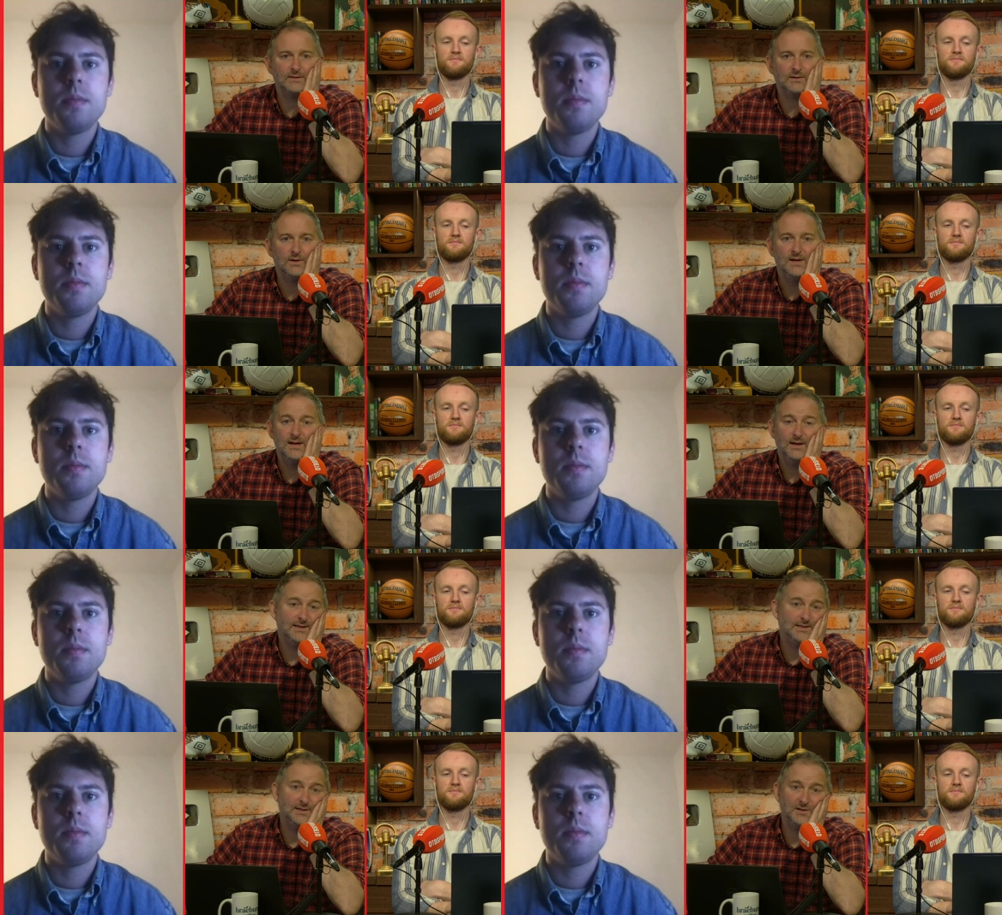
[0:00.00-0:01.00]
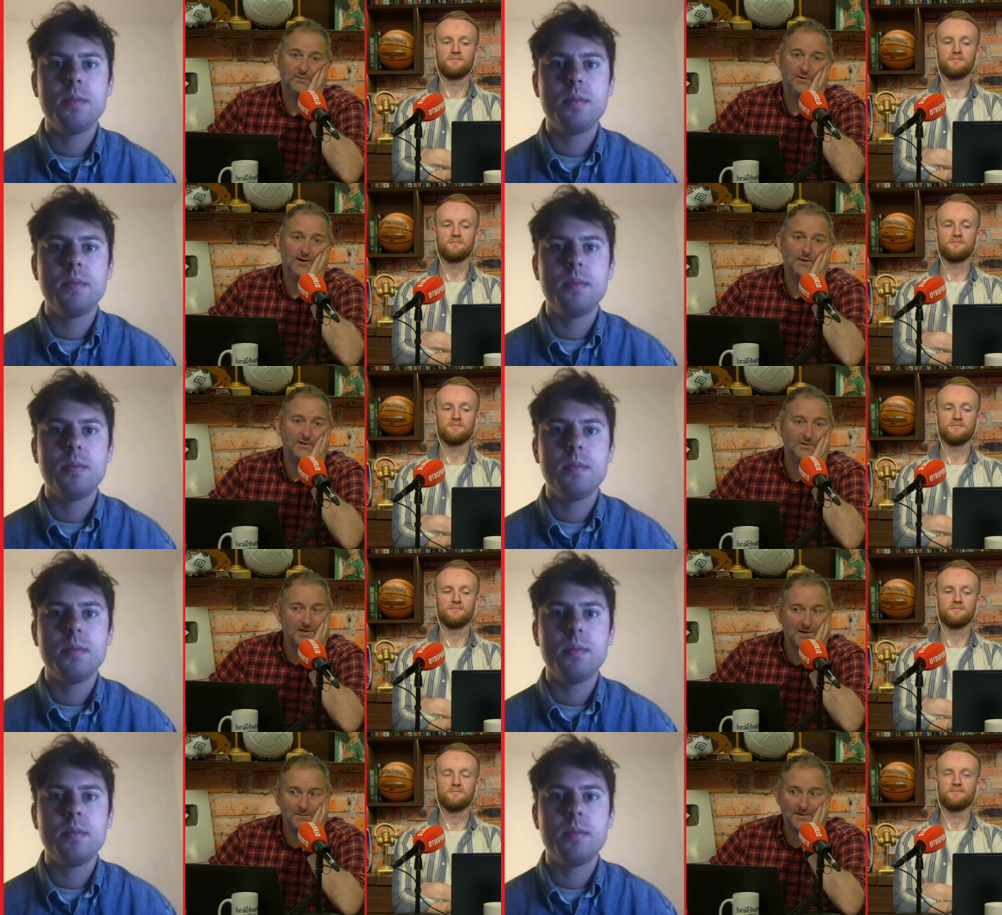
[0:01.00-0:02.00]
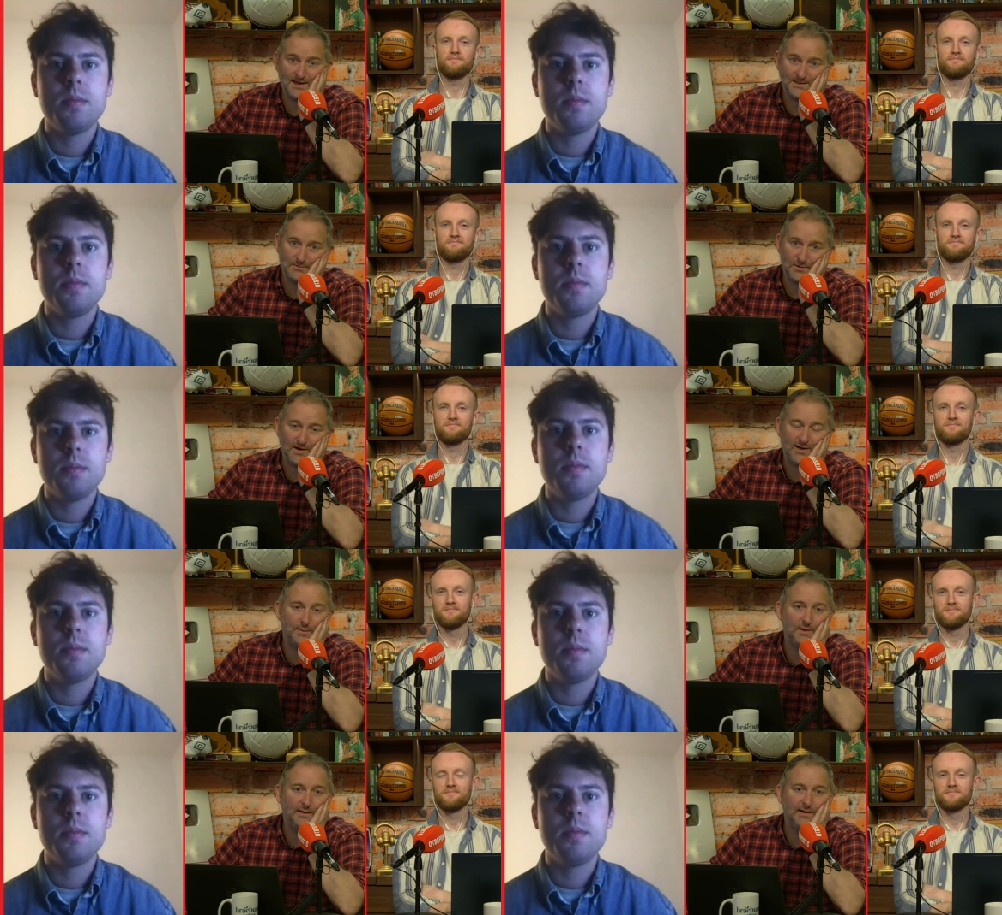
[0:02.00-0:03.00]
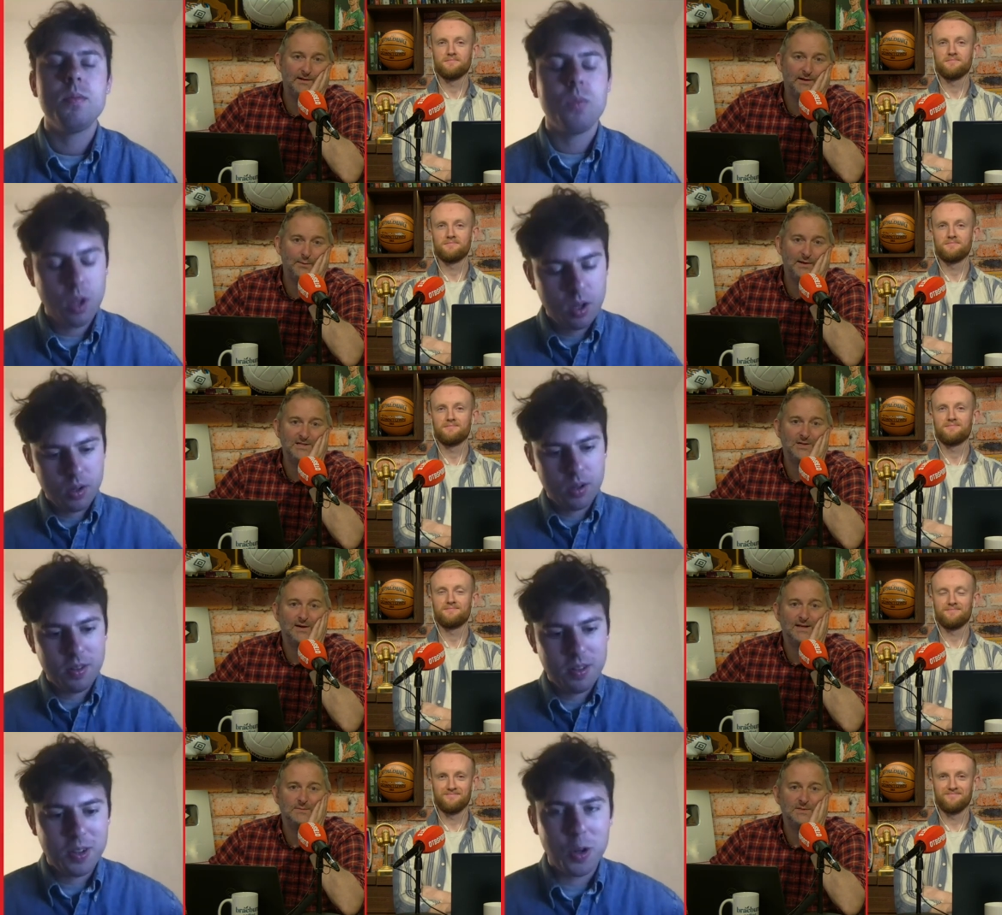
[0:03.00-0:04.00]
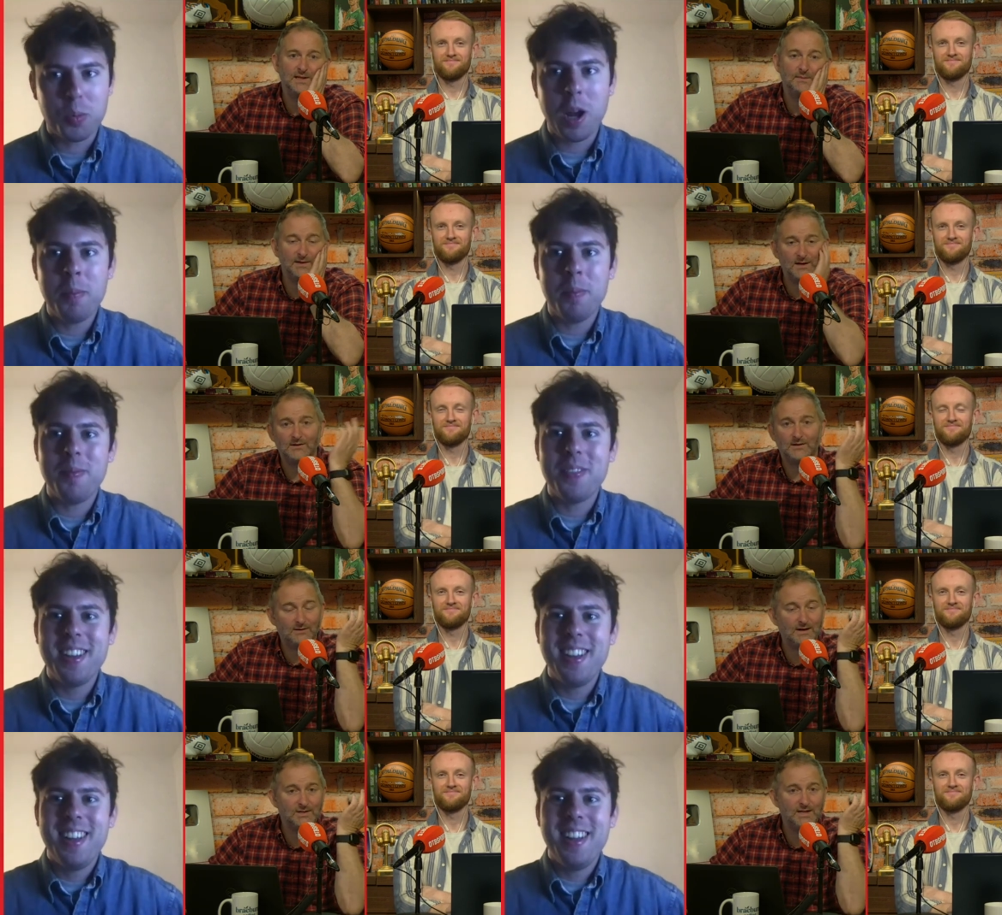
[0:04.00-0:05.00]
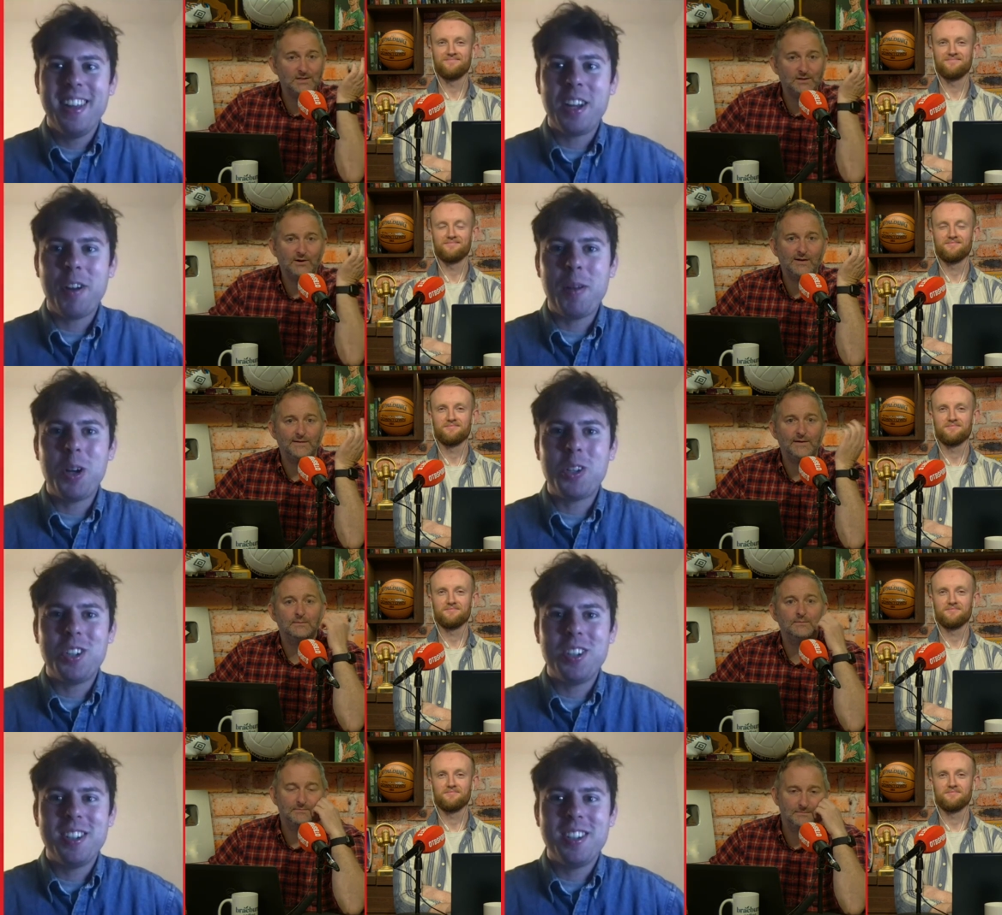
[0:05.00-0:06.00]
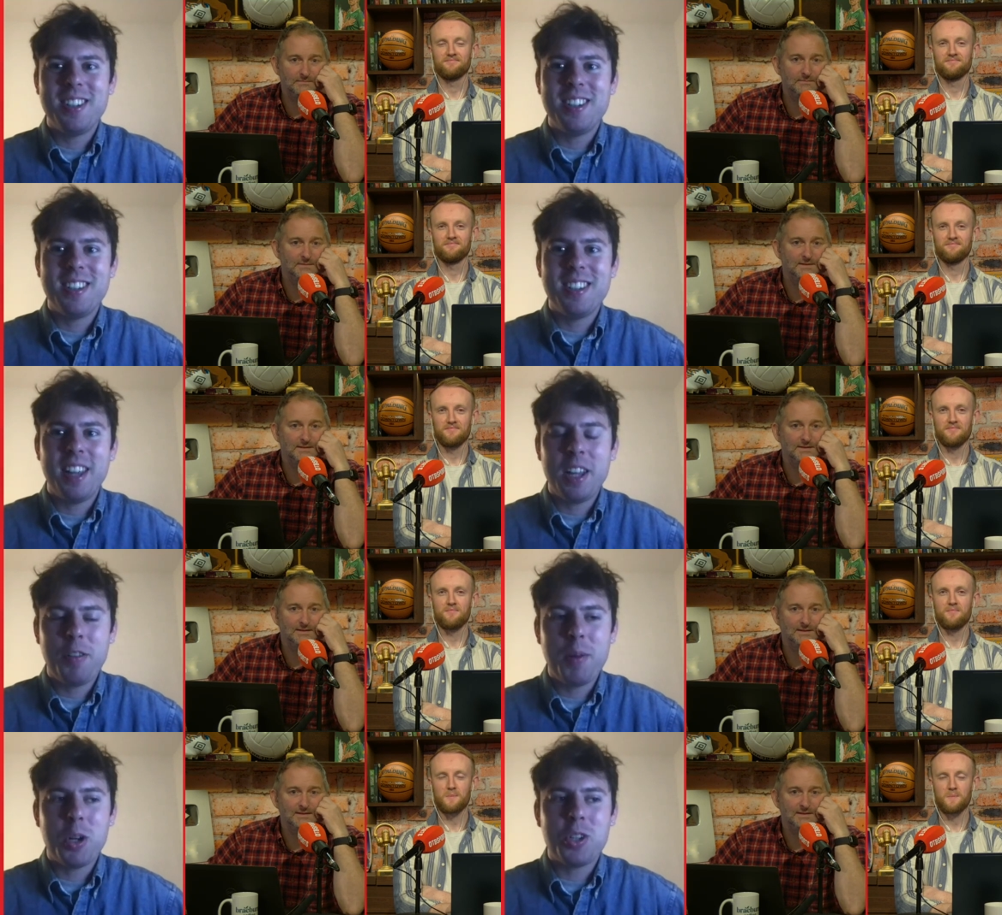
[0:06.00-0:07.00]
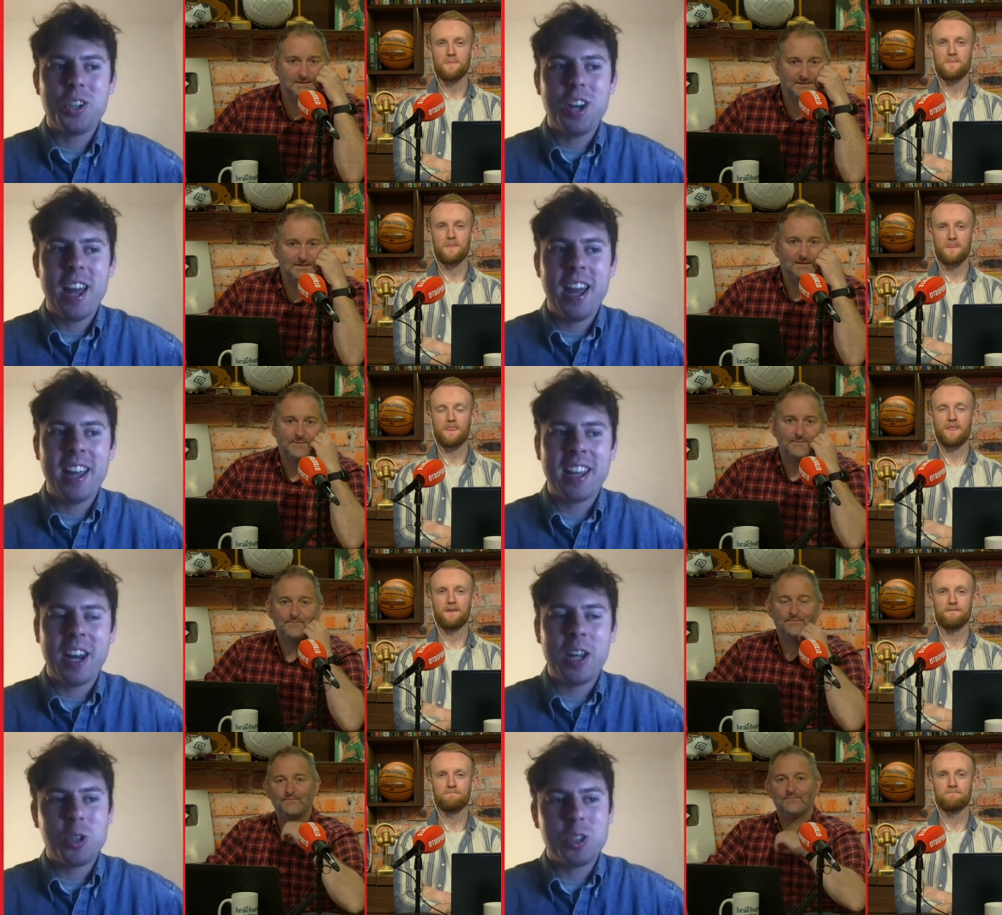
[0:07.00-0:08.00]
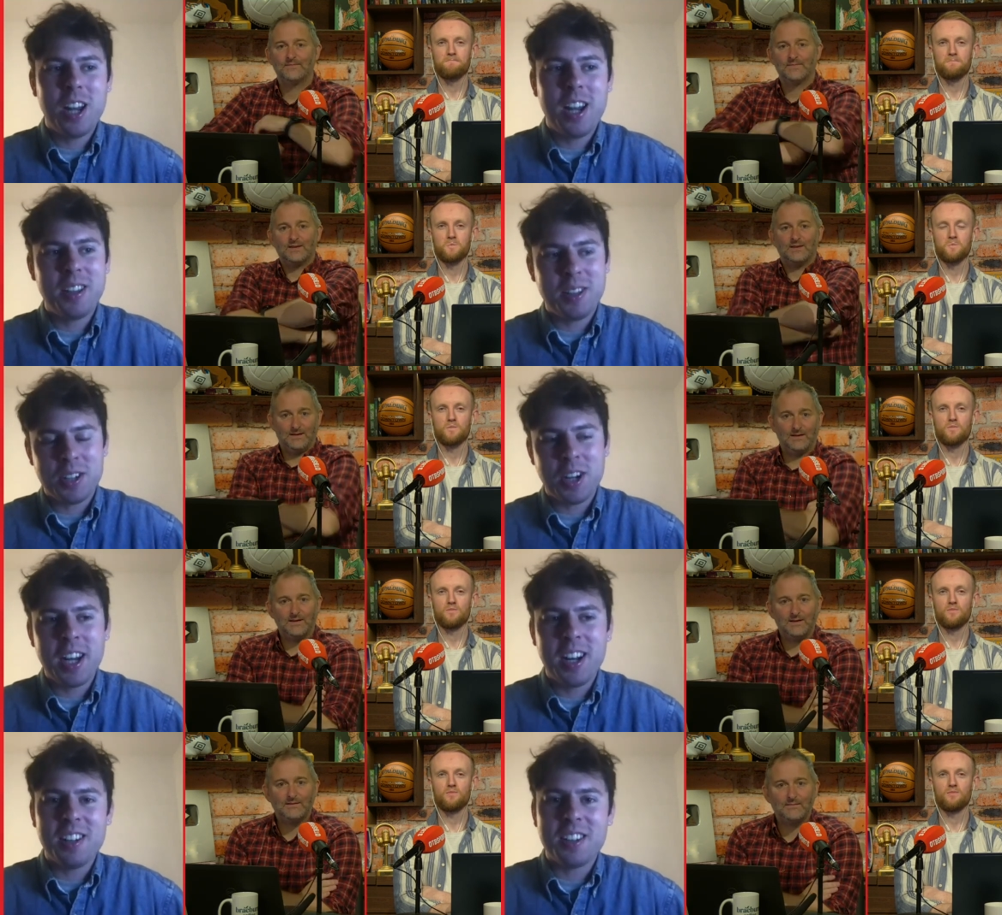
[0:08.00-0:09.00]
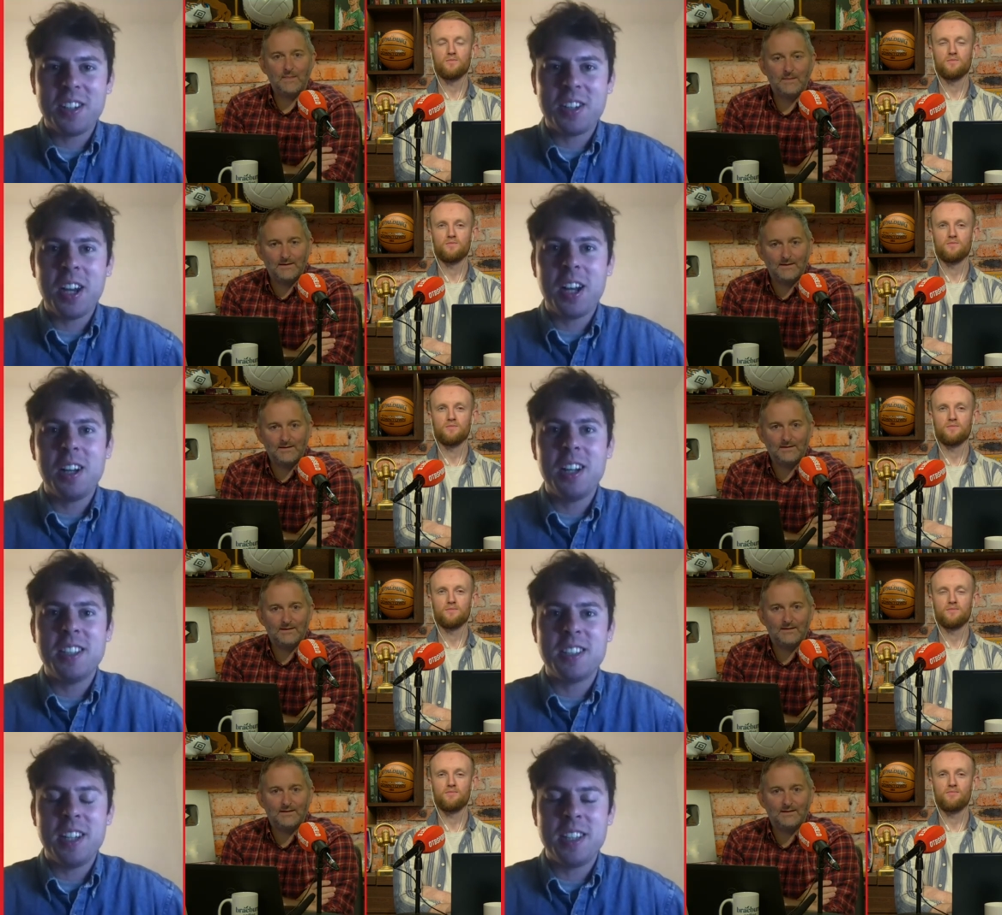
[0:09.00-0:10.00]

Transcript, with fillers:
Speaker 1: So, listen, you've been great with your time. Thanks so much for getting up in the middle of the night. We'll let you go and get some sleep. And um, congratulations
Speaker 2: on a great film. Much. Thank you very much. Uh, can I just say the title? The title is,